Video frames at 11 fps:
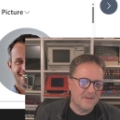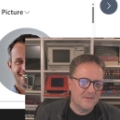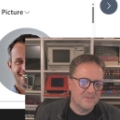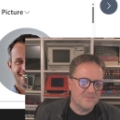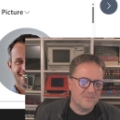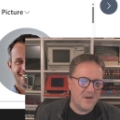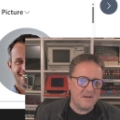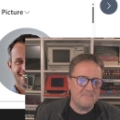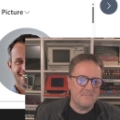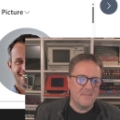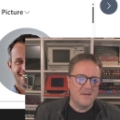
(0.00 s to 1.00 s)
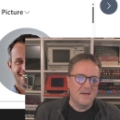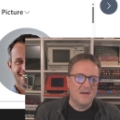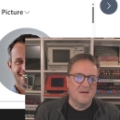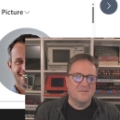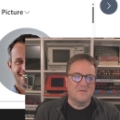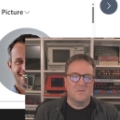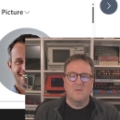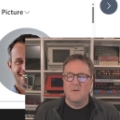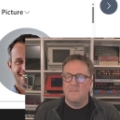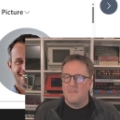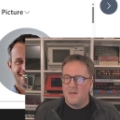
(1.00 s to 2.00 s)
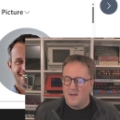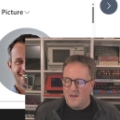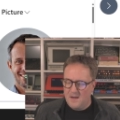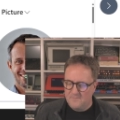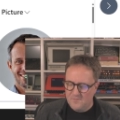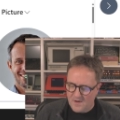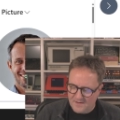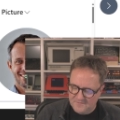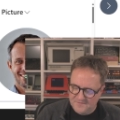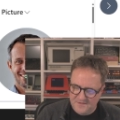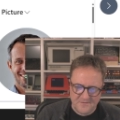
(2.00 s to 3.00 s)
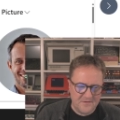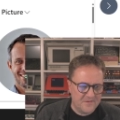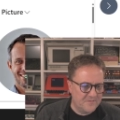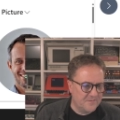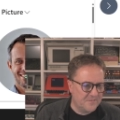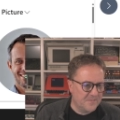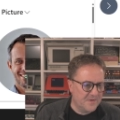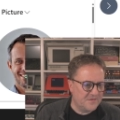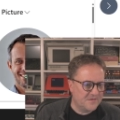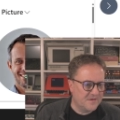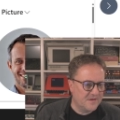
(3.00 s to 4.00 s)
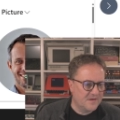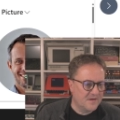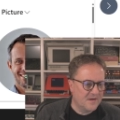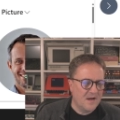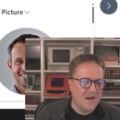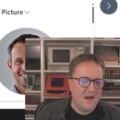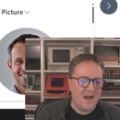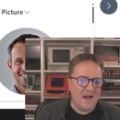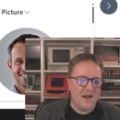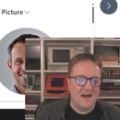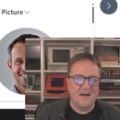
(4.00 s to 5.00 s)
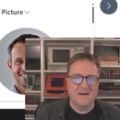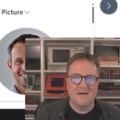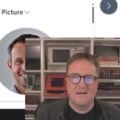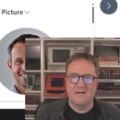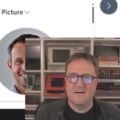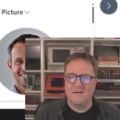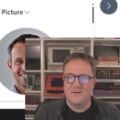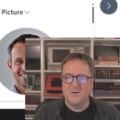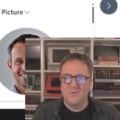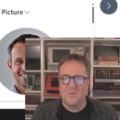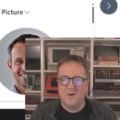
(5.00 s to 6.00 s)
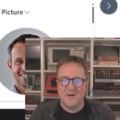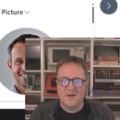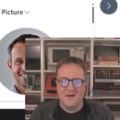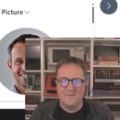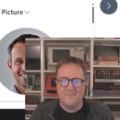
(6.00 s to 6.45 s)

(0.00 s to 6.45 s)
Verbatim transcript: so yeah, so if you have sensitive information and uh, you want to give